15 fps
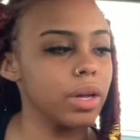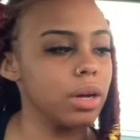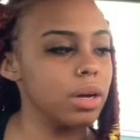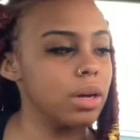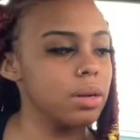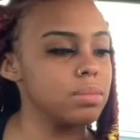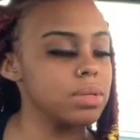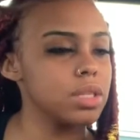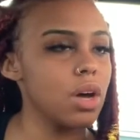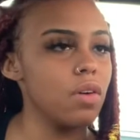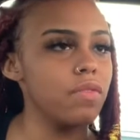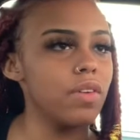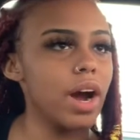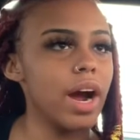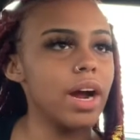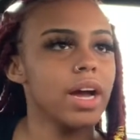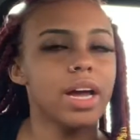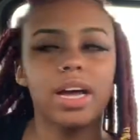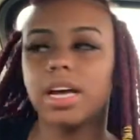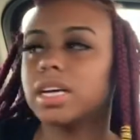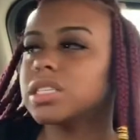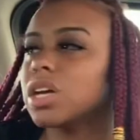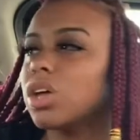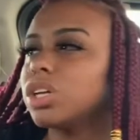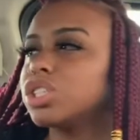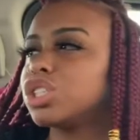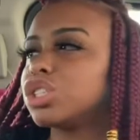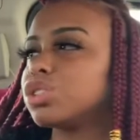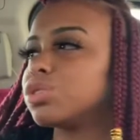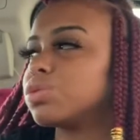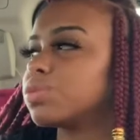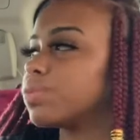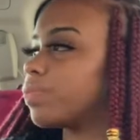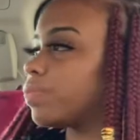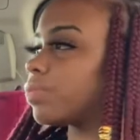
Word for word: Um, so far, it's only June,